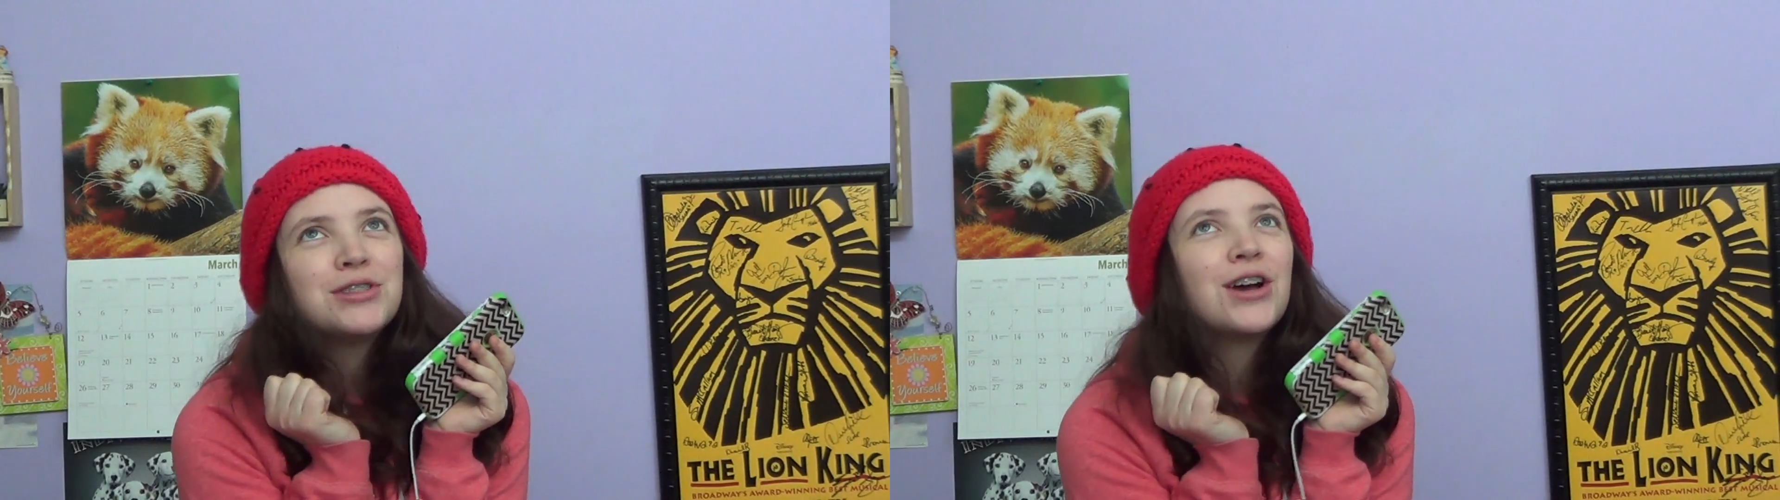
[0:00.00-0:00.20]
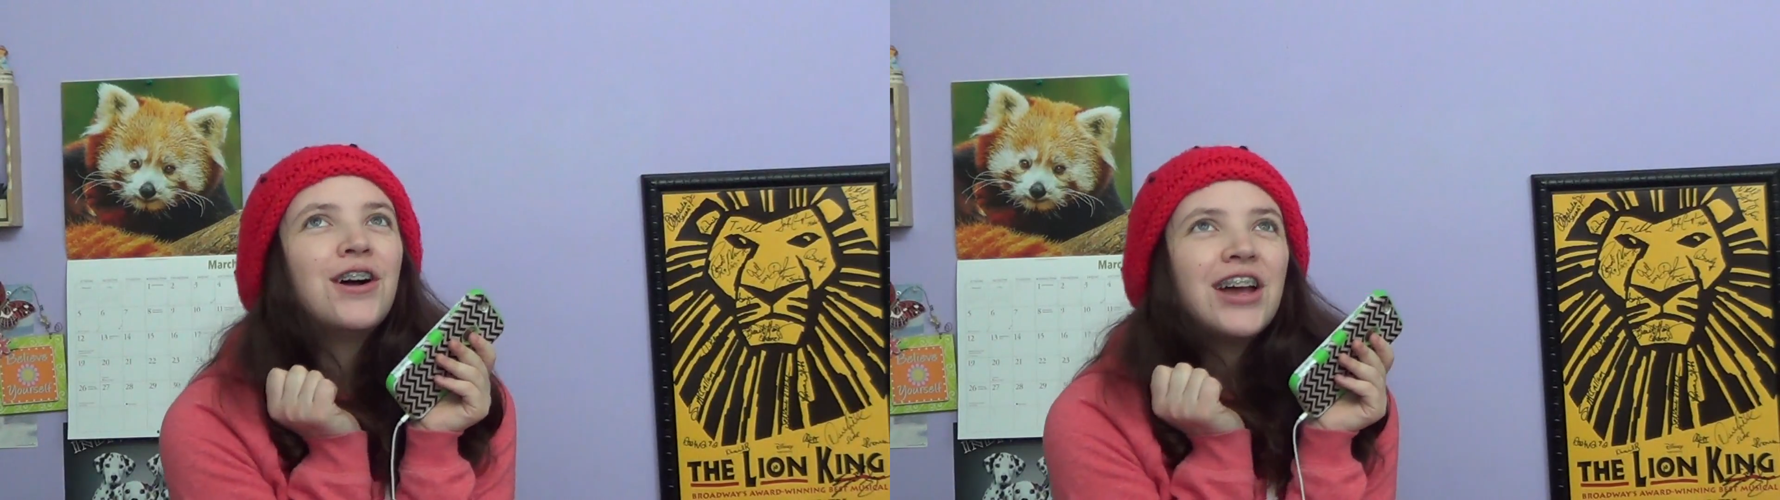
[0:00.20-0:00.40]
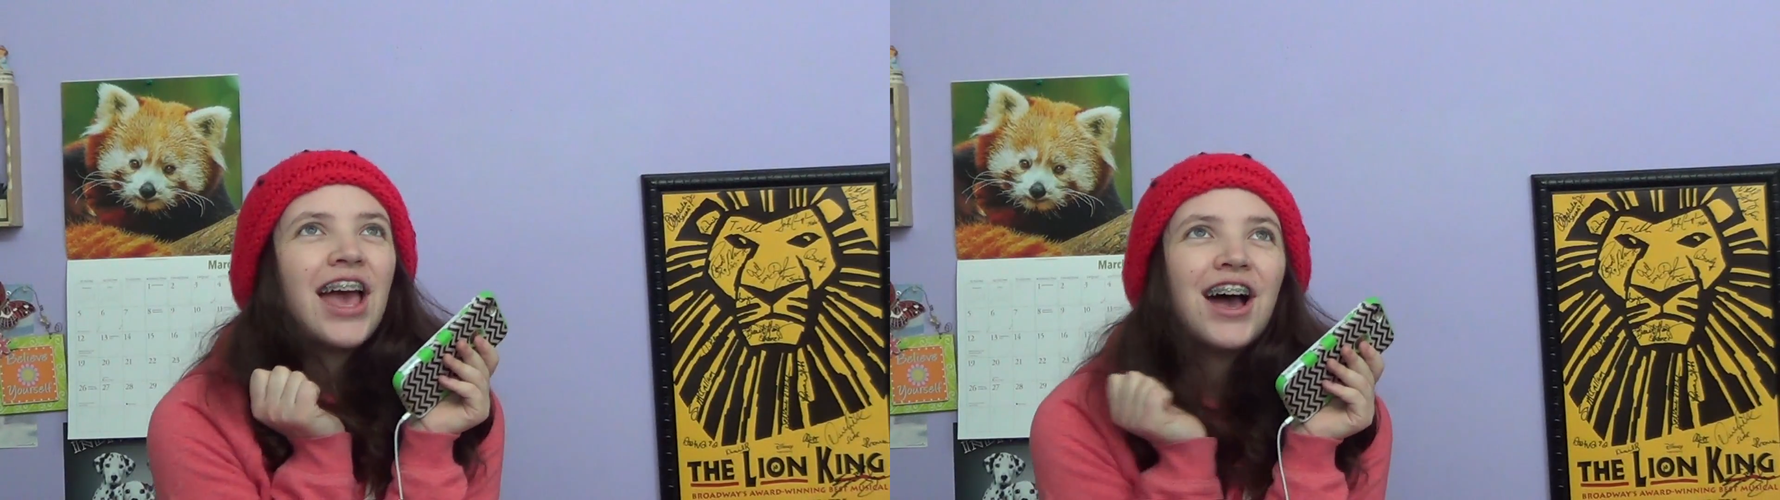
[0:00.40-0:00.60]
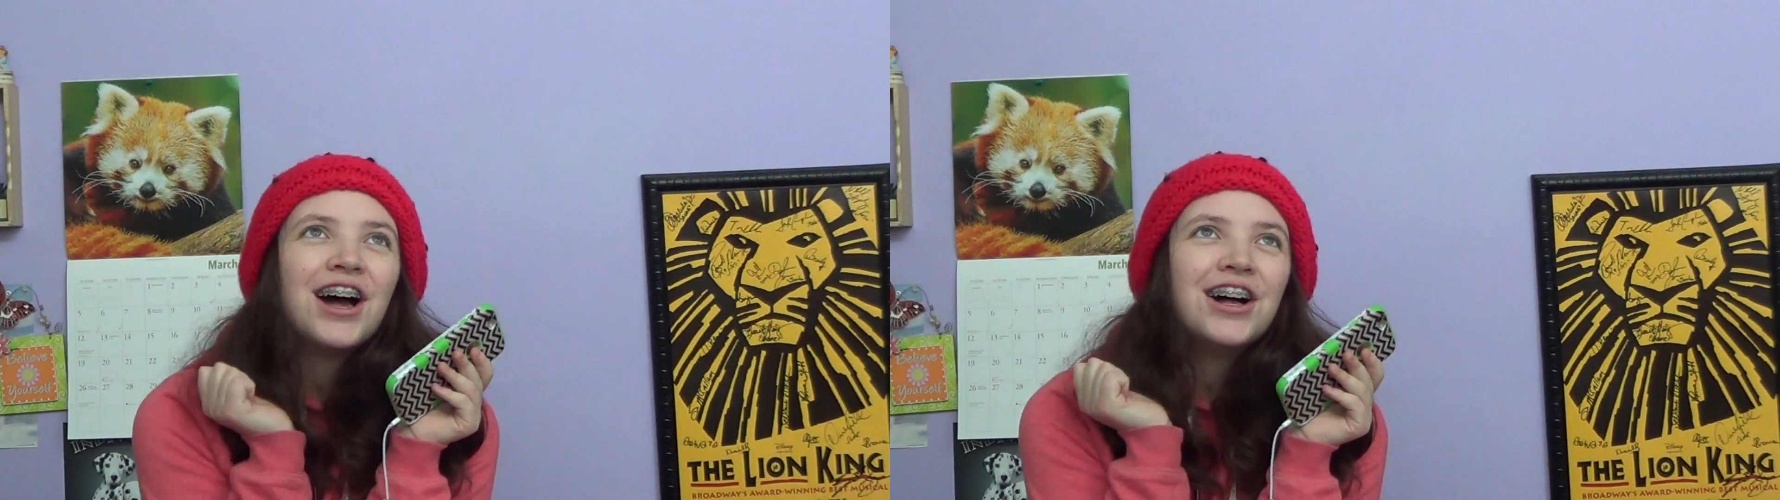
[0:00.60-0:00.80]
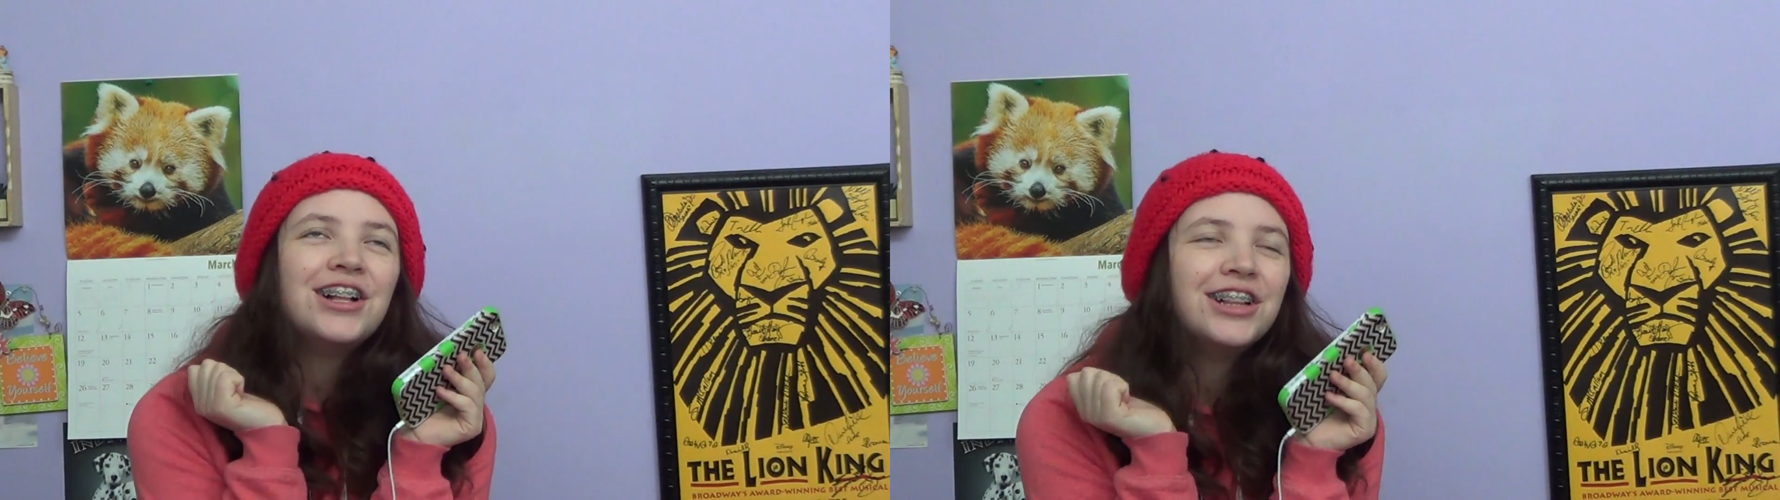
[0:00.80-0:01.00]

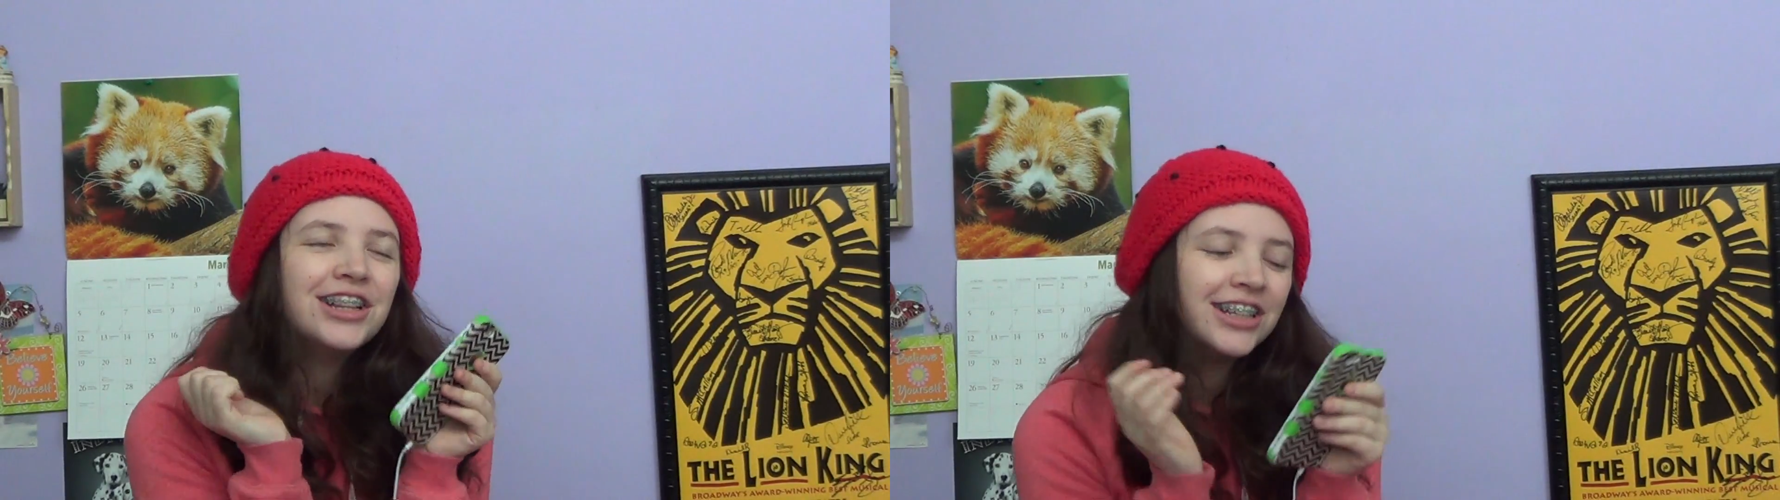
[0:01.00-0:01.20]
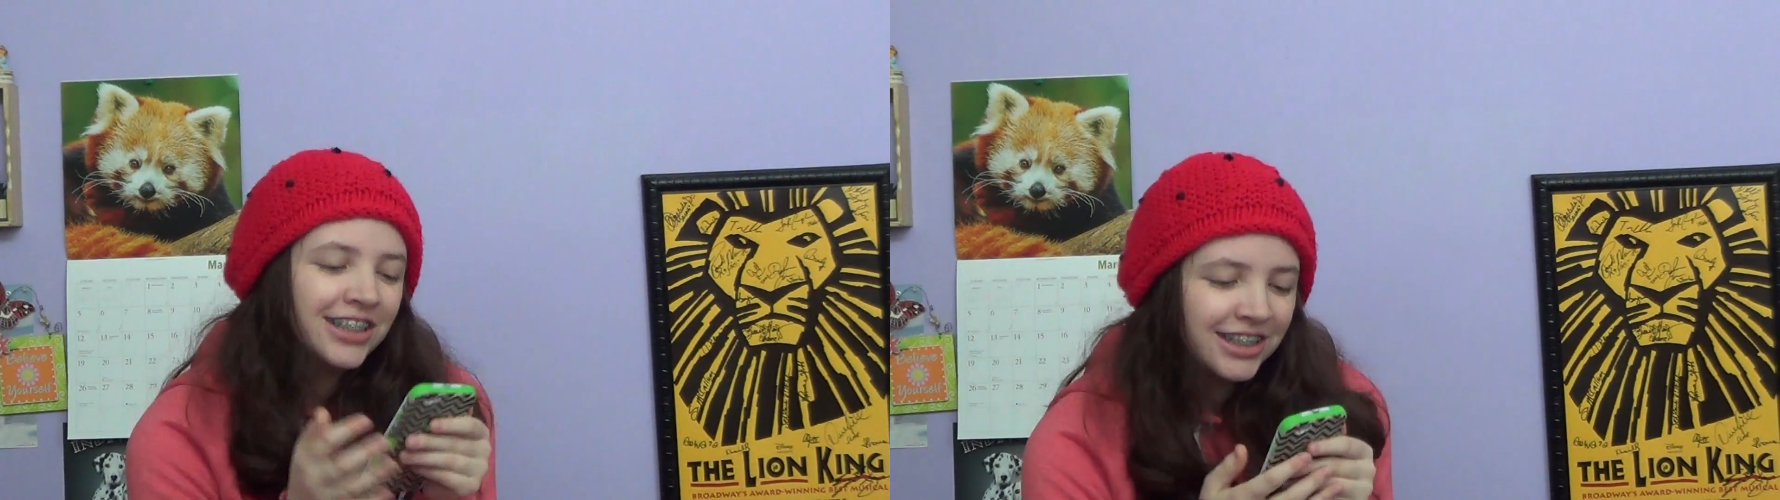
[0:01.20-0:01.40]
Toriel!